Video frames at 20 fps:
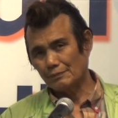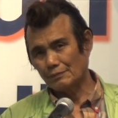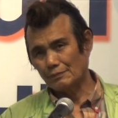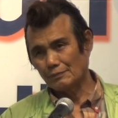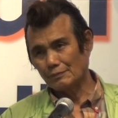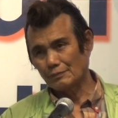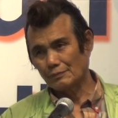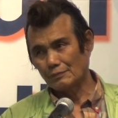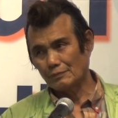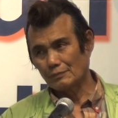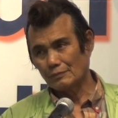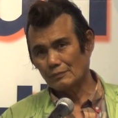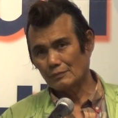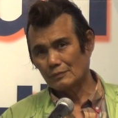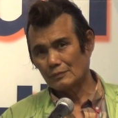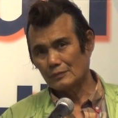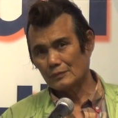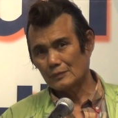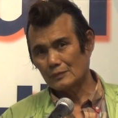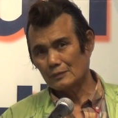
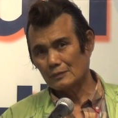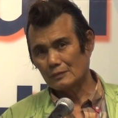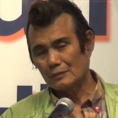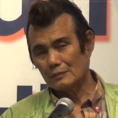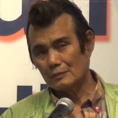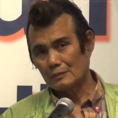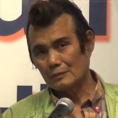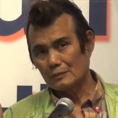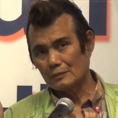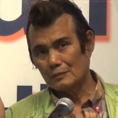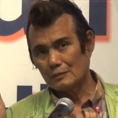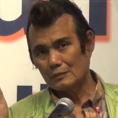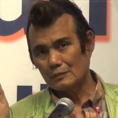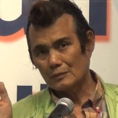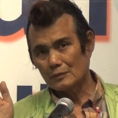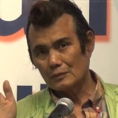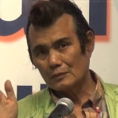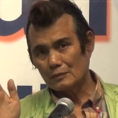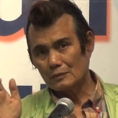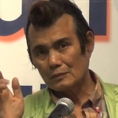
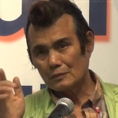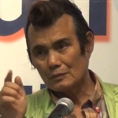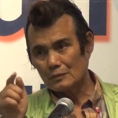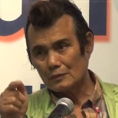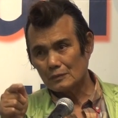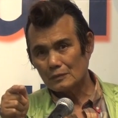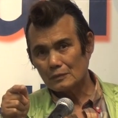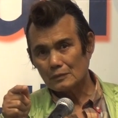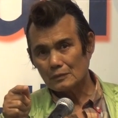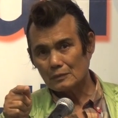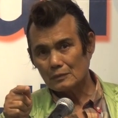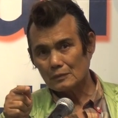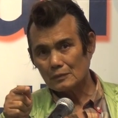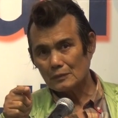[no speech]